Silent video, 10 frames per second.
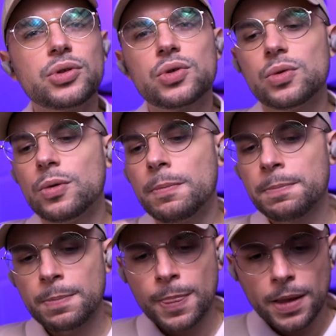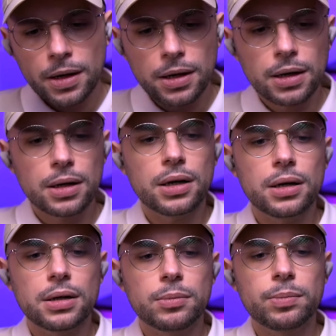to uh,
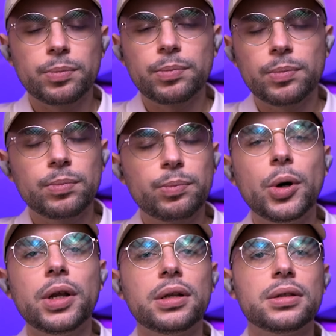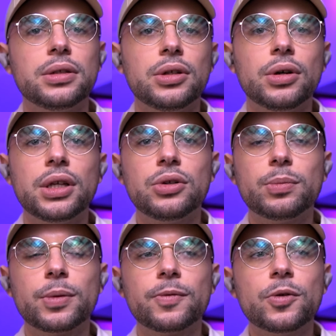put, you know, in your
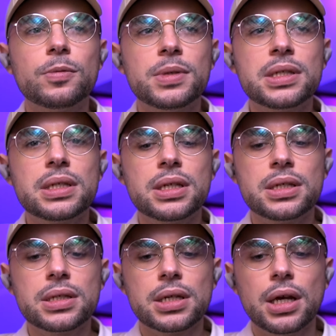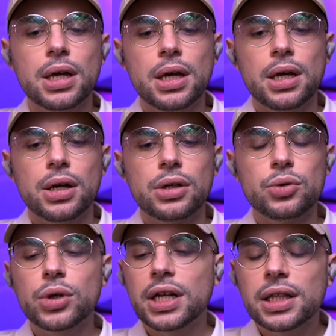performances.
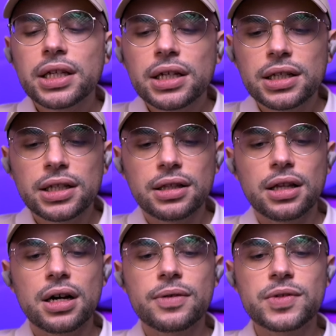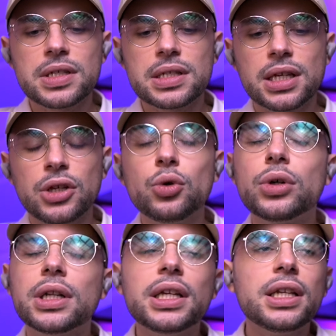You clearly love to sing. You
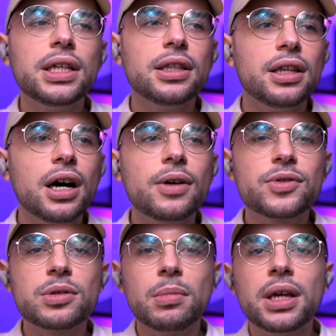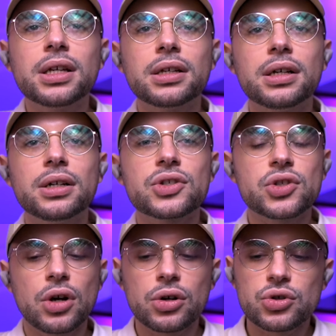clearly love to make uh,
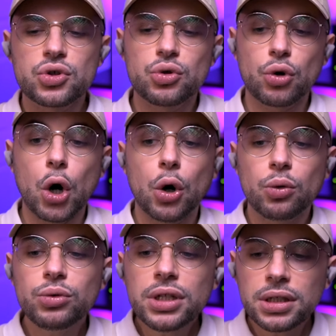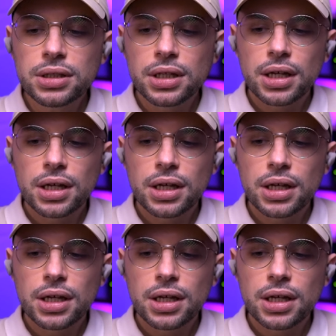songs your own.